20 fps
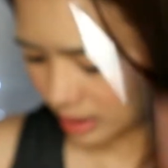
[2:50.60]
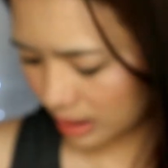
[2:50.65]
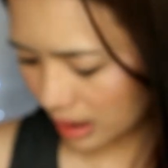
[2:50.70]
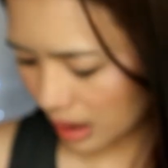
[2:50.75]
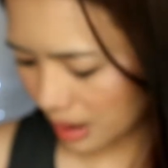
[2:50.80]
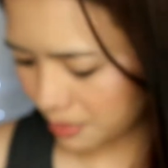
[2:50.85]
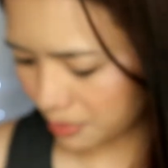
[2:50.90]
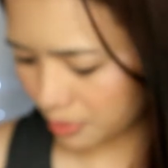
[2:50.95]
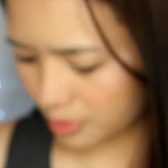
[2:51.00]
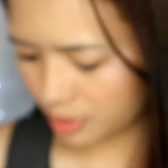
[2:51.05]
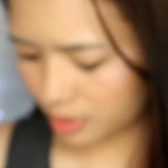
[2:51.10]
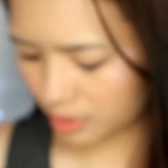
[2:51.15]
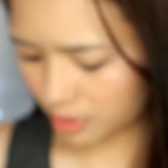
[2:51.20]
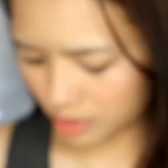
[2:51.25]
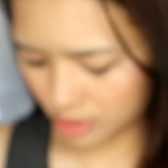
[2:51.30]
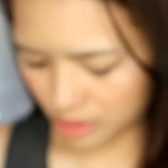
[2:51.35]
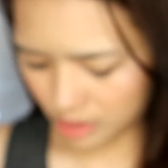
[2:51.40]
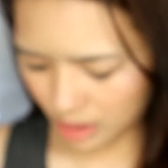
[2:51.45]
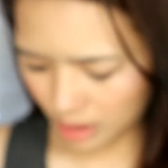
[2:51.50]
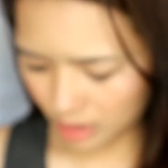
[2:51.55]

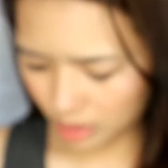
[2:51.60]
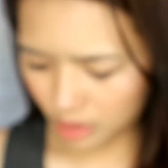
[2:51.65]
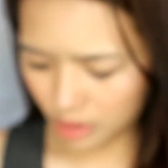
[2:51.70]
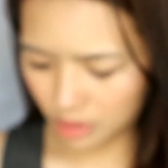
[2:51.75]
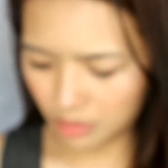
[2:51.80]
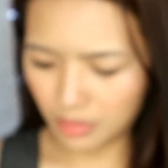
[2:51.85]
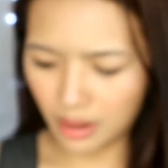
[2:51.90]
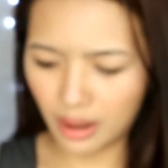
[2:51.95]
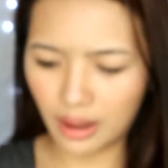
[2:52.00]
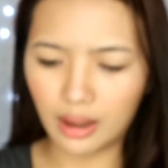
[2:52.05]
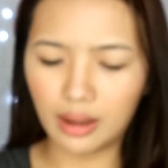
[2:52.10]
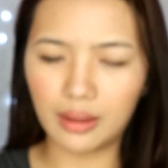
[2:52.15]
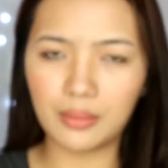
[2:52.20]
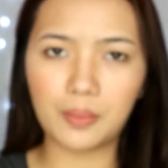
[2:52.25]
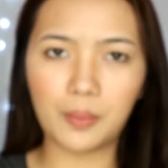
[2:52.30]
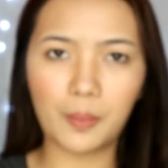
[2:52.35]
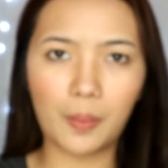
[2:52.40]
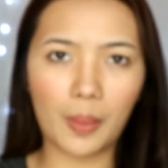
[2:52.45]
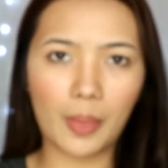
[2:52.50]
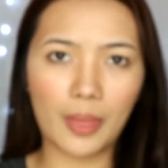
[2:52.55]
Tapos, ito
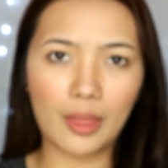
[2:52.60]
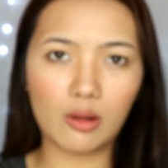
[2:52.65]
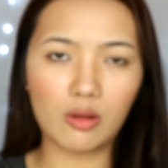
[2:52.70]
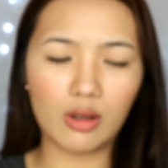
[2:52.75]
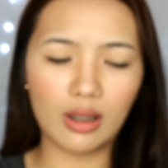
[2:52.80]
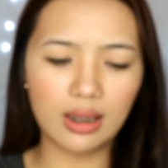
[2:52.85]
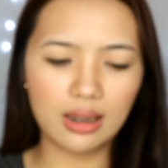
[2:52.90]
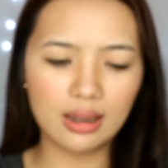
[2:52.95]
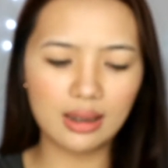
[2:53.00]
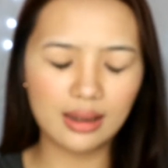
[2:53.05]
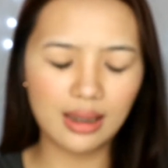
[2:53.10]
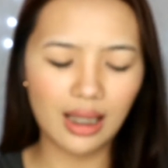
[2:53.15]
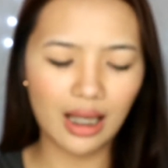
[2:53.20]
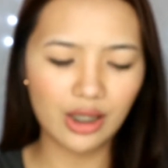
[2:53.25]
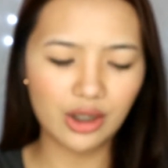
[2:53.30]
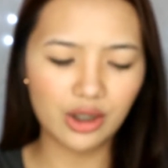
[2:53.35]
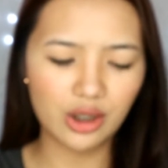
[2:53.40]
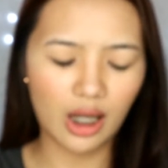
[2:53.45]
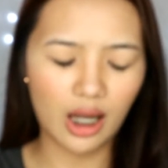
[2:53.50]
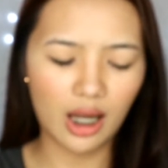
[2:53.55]
naman, yung
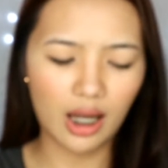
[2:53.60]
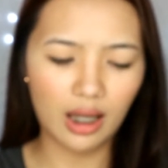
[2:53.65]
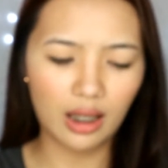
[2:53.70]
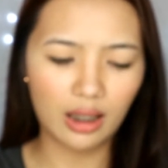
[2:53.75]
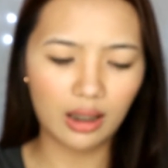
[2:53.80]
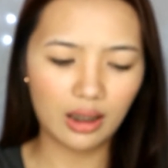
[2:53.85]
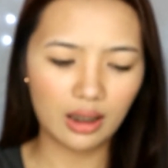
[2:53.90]
Anastasia.